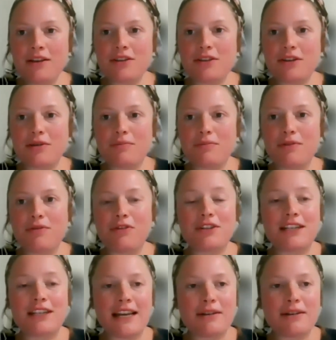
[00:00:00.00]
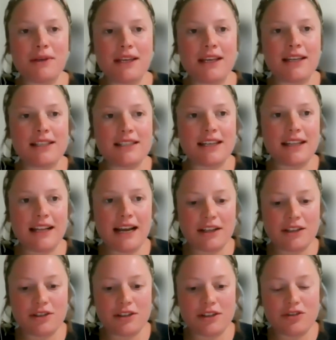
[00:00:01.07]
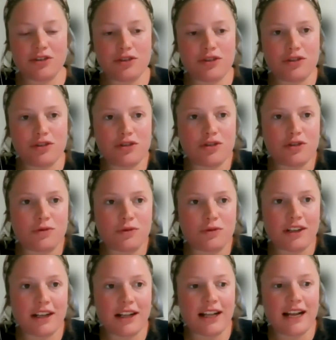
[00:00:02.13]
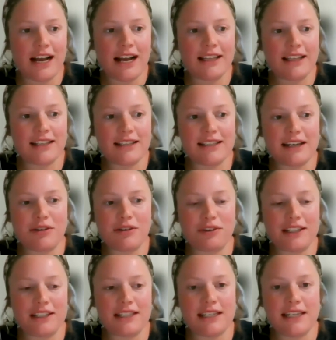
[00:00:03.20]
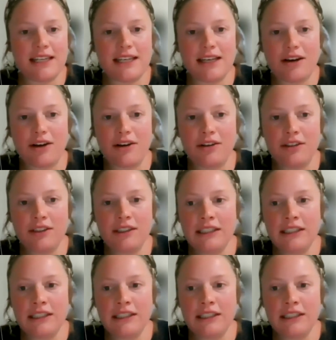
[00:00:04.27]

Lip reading: So before Diana begins, I'd like to introduce Doron Klein, the Telford CEO,